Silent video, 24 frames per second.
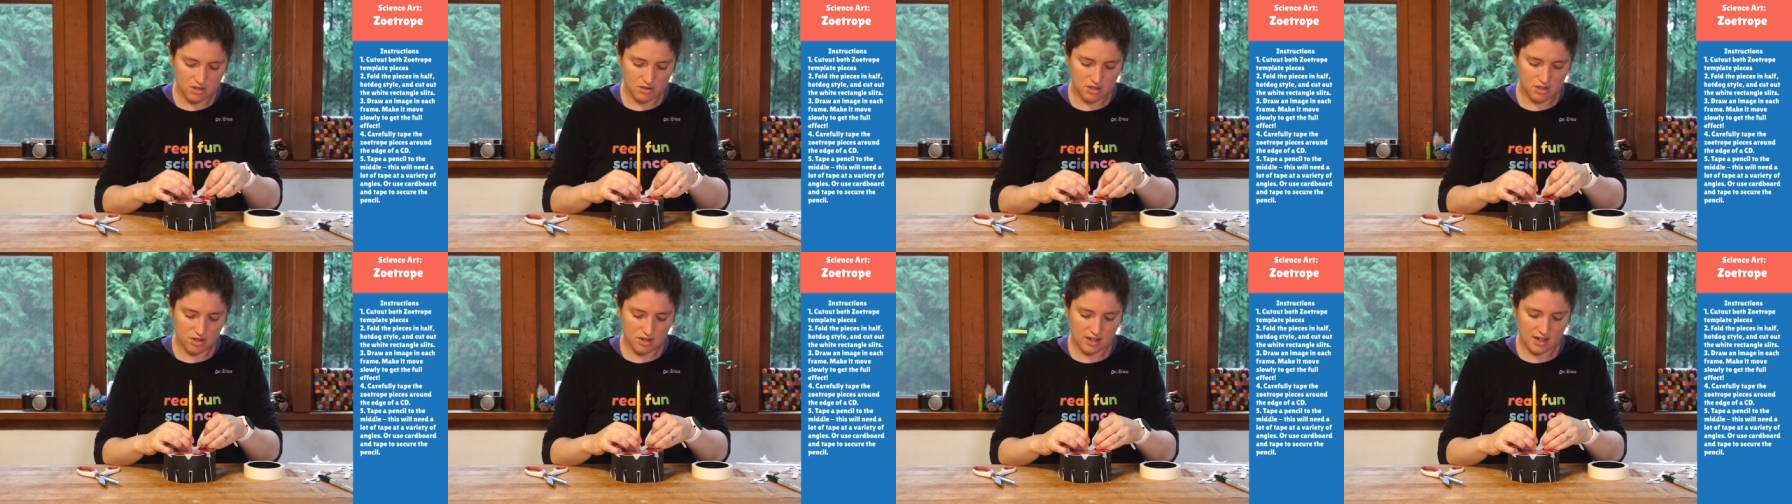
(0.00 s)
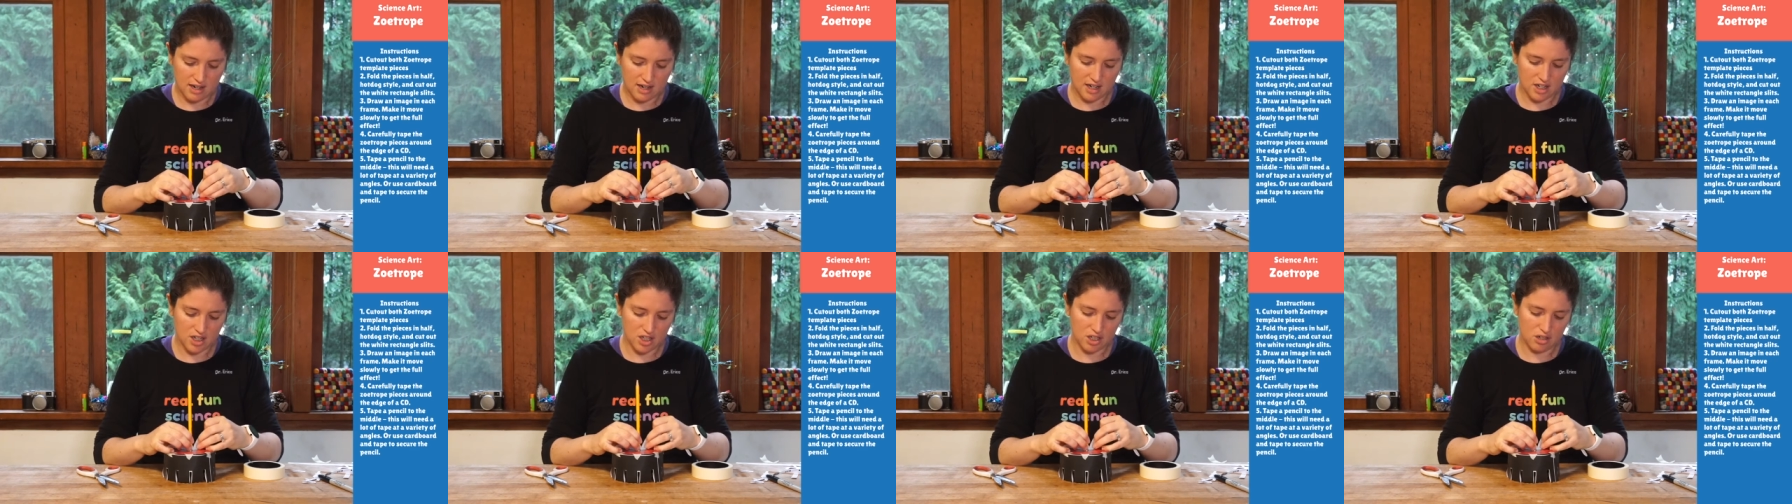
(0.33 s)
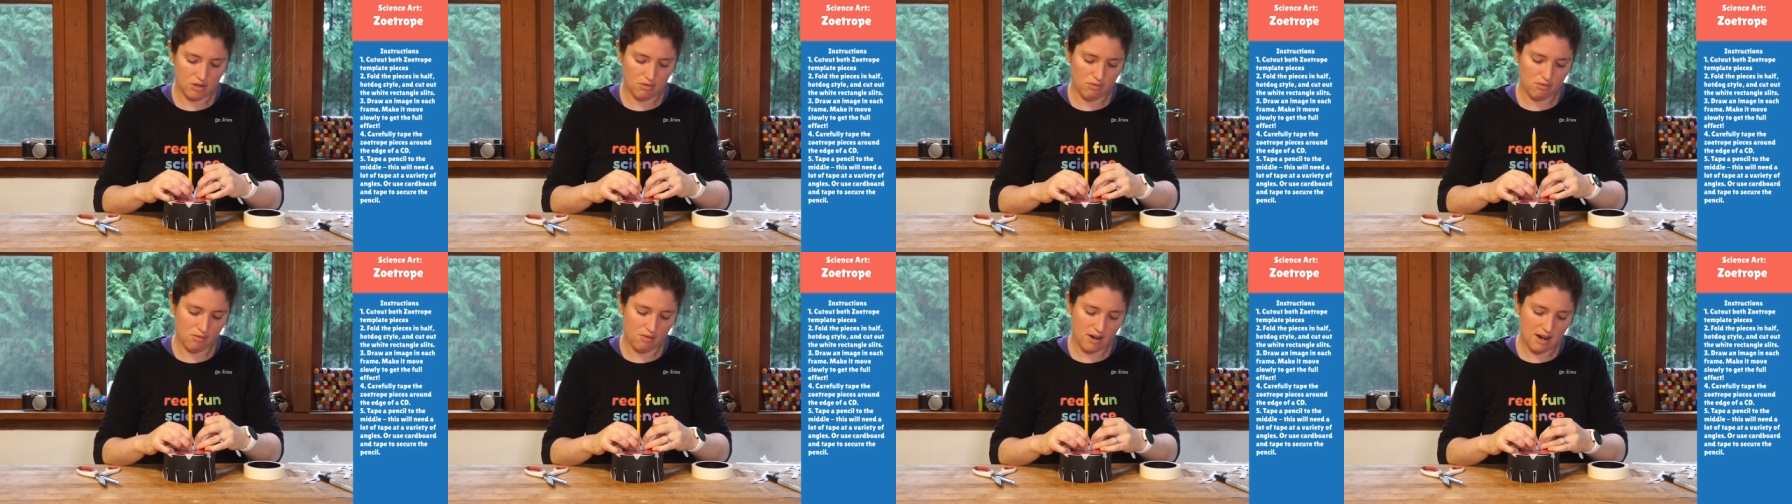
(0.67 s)
is you can actually
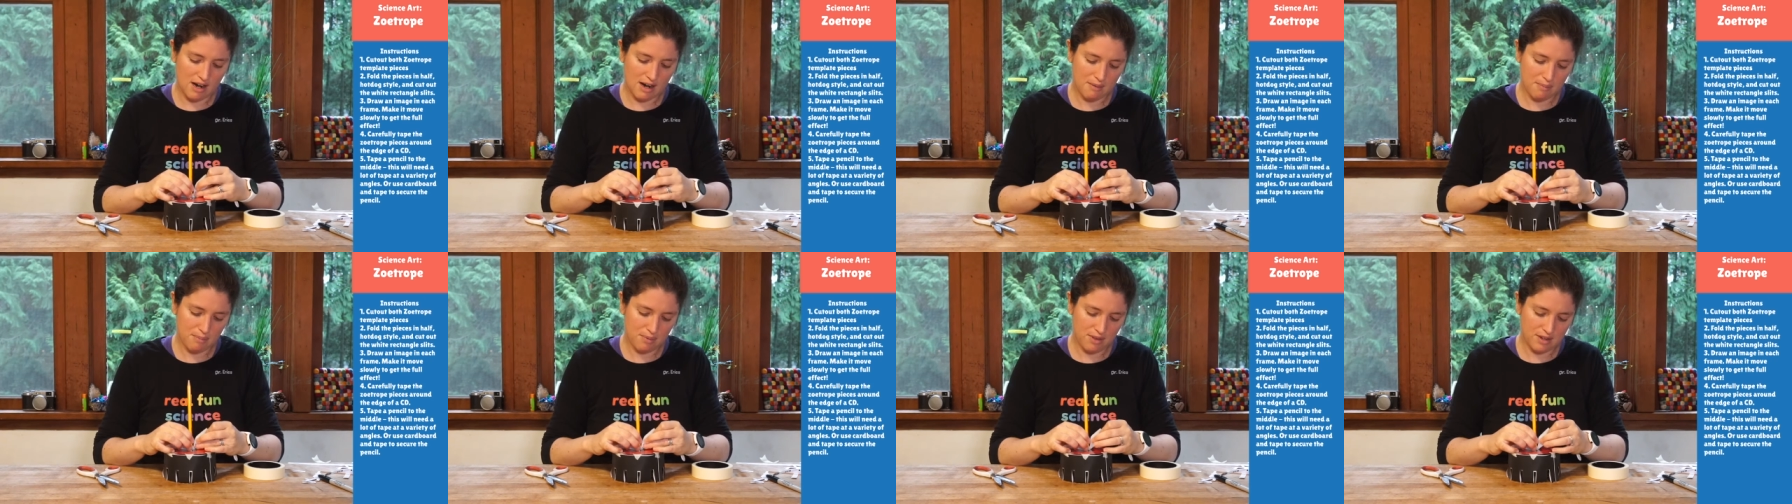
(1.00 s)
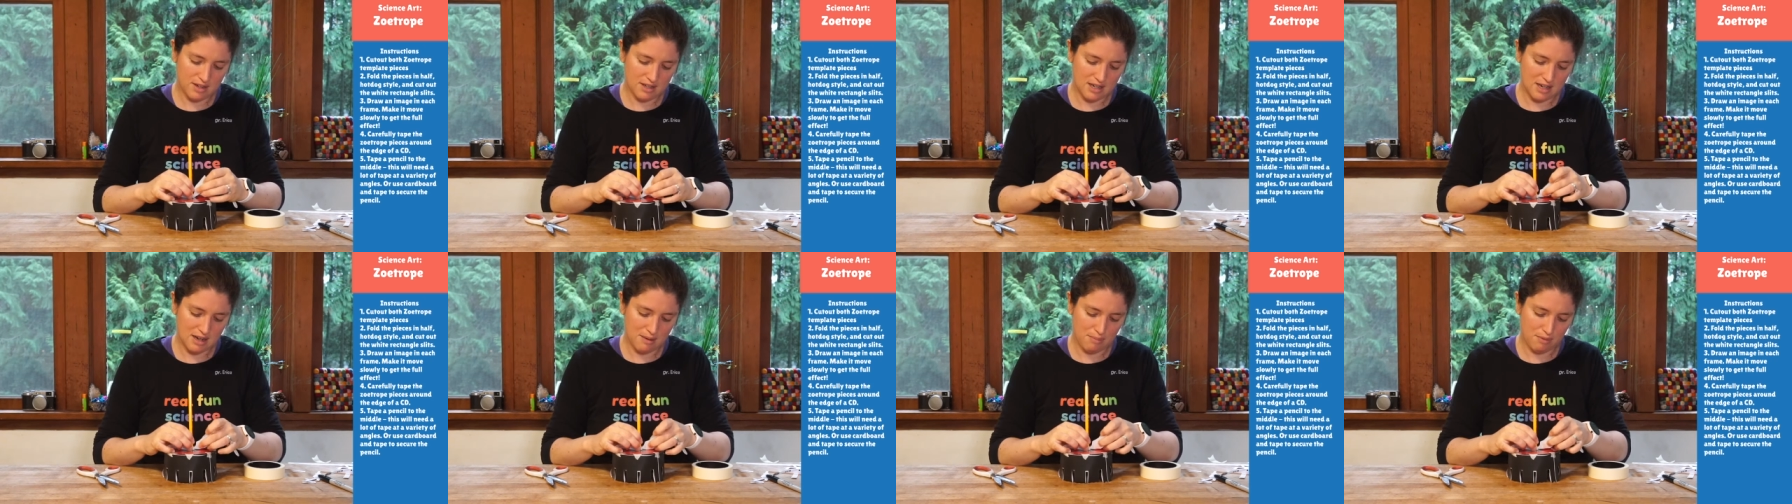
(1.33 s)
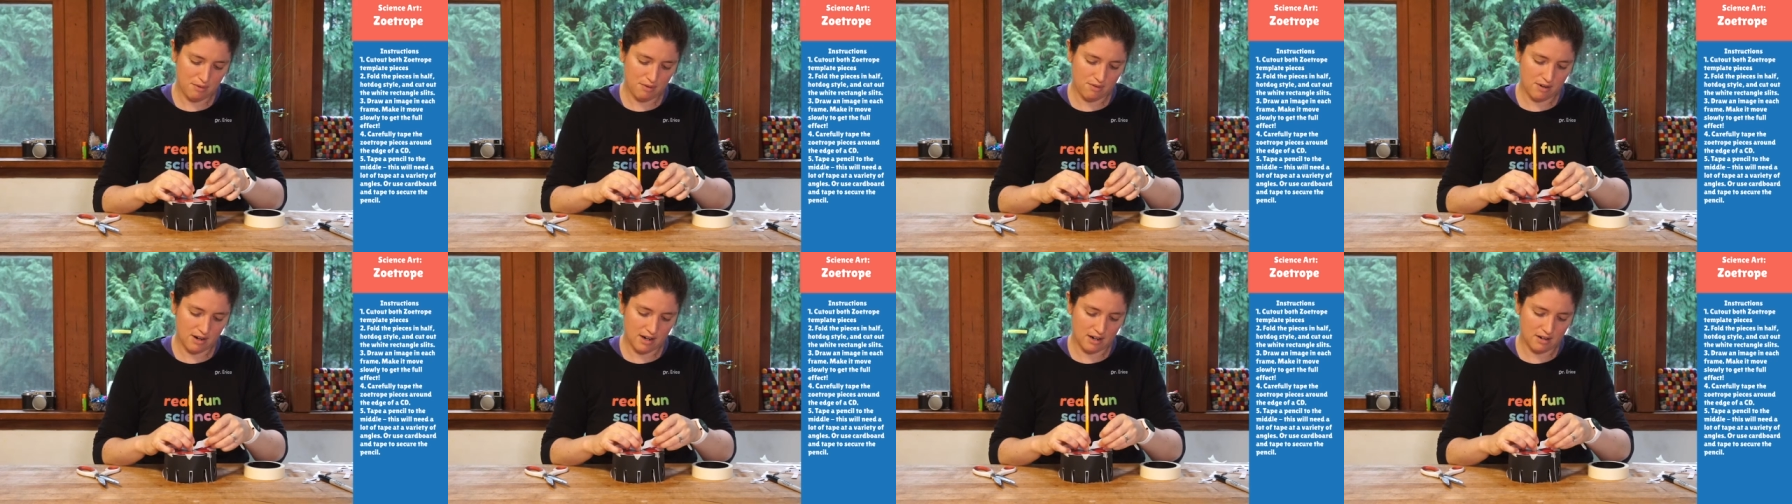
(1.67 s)
wrap the tape
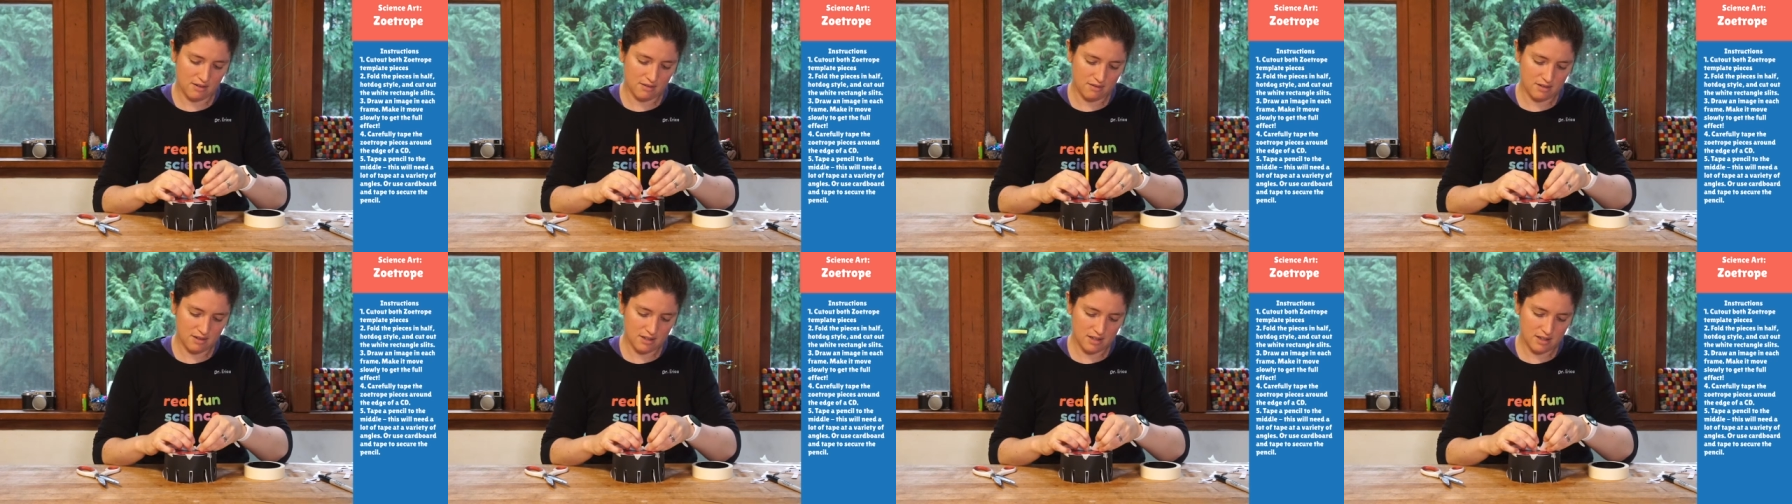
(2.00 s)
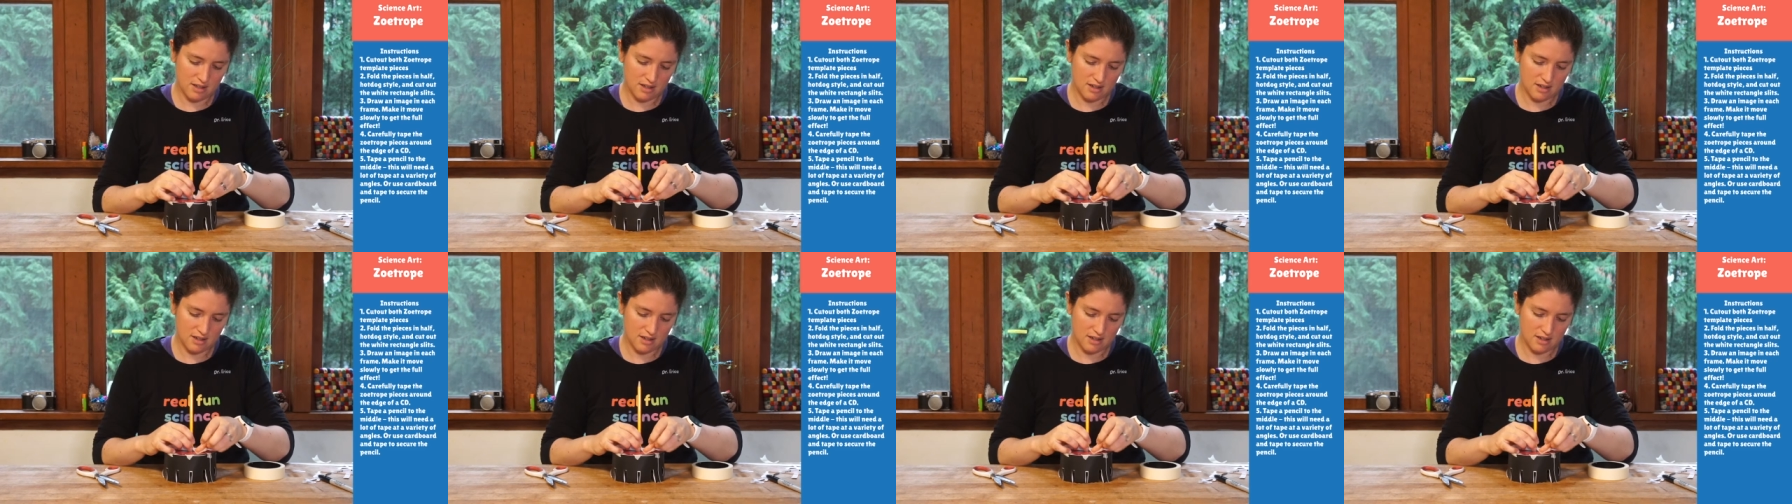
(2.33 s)
around,